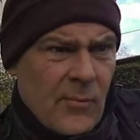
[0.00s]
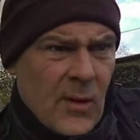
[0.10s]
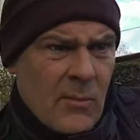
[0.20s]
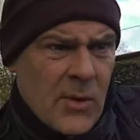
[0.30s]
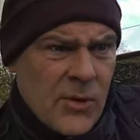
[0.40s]

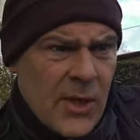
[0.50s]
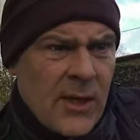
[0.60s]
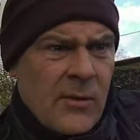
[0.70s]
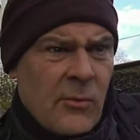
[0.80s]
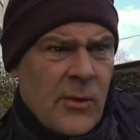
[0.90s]

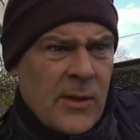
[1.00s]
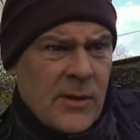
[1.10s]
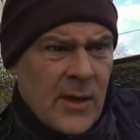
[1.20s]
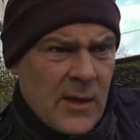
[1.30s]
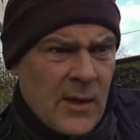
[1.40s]
machinery,
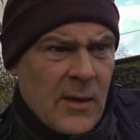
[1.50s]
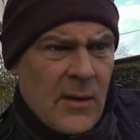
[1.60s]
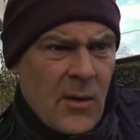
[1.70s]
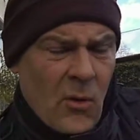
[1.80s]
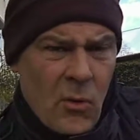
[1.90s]

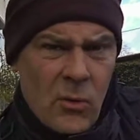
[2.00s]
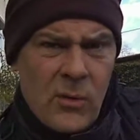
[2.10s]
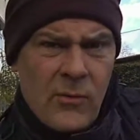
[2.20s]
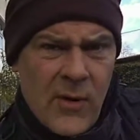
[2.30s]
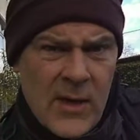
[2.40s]
all the
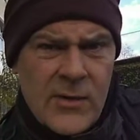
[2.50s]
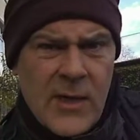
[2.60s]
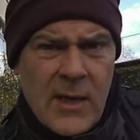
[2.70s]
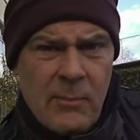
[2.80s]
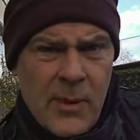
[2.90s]
things that
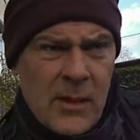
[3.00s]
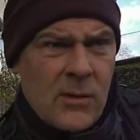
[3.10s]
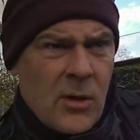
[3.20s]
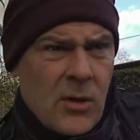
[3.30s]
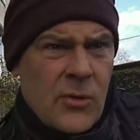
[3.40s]
can build the
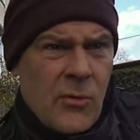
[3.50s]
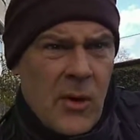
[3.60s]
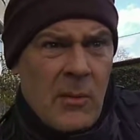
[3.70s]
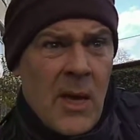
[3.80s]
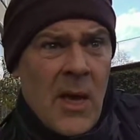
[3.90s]
country
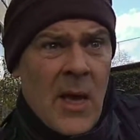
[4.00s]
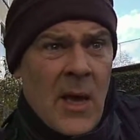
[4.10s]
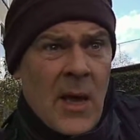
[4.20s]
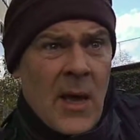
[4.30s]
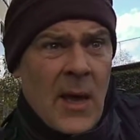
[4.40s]
up,
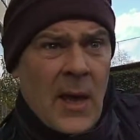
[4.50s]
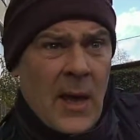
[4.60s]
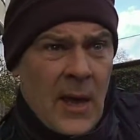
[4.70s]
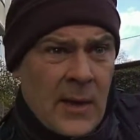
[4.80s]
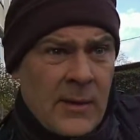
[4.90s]

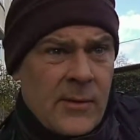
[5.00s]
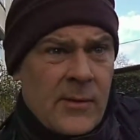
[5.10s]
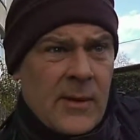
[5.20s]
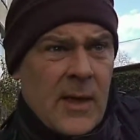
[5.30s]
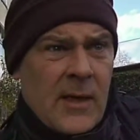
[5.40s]
and
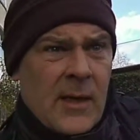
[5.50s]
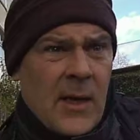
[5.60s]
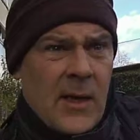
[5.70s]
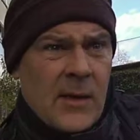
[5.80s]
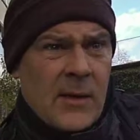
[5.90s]
that they
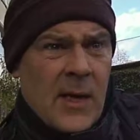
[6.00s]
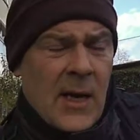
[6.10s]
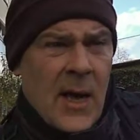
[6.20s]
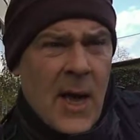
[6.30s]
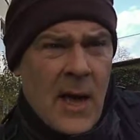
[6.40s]
can
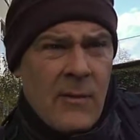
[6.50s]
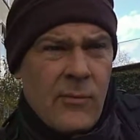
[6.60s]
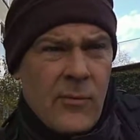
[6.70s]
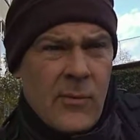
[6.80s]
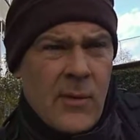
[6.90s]
have
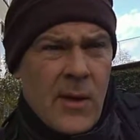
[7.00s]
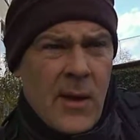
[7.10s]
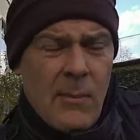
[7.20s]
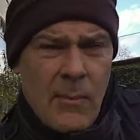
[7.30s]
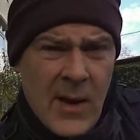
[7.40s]
a
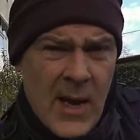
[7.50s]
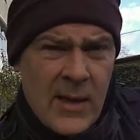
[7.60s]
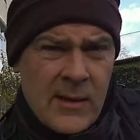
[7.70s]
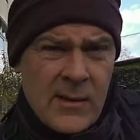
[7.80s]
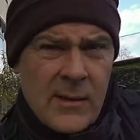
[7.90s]

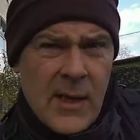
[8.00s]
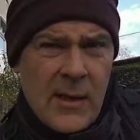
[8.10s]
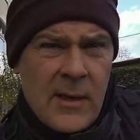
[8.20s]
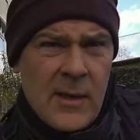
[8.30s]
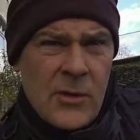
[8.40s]
bank that
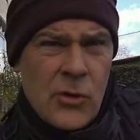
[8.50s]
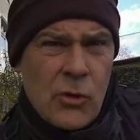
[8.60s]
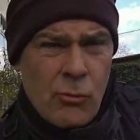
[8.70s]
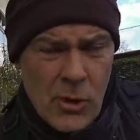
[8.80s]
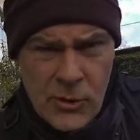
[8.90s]
is
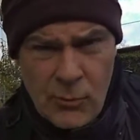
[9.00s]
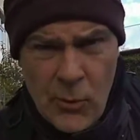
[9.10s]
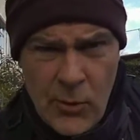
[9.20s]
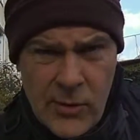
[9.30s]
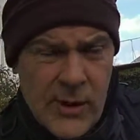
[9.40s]

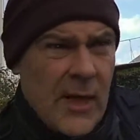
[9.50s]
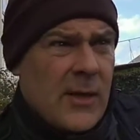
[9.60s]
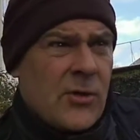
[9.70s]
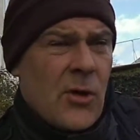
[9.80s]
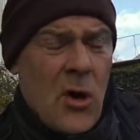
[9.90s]
trustworthy, that
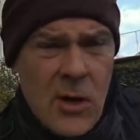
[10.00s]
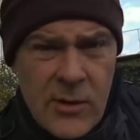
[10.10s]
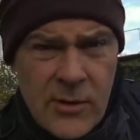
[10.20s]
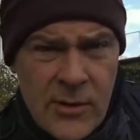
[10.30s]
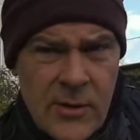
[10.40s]
is honest.